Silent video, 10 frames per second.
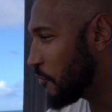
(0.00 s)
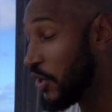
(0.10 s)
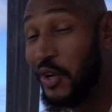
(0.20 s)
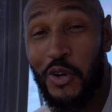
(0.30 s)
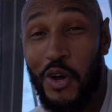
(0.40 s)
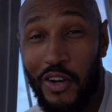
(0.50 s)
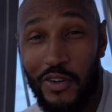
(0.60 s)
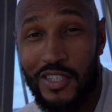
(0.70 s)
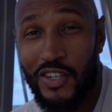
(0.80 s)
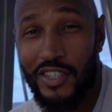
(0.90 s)
We don't know how
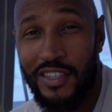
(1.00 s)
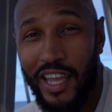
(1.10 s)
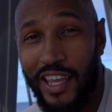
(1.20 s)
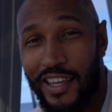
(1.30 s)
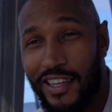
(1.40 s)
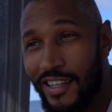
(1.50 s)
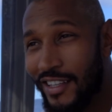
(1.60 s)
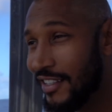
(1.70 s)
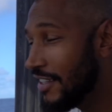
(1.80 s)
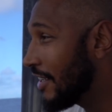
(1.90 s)
long it's going to take,
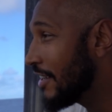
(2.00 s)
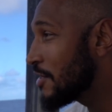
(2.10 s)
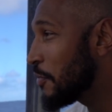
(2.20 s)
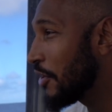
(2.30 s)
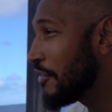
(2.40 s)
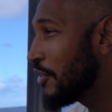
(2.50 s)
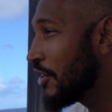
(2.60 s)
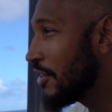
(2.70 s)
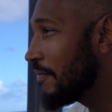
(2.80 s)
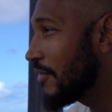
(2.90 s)
and it's part of
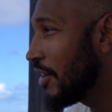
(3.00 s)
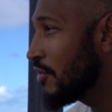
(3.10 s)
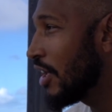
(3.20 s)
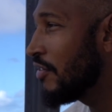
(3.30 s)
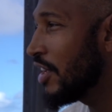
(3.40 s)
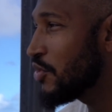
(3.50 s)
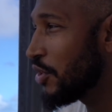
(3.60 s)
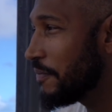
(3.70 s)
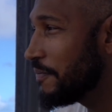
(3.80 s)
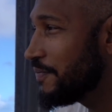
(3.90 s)
the adventure.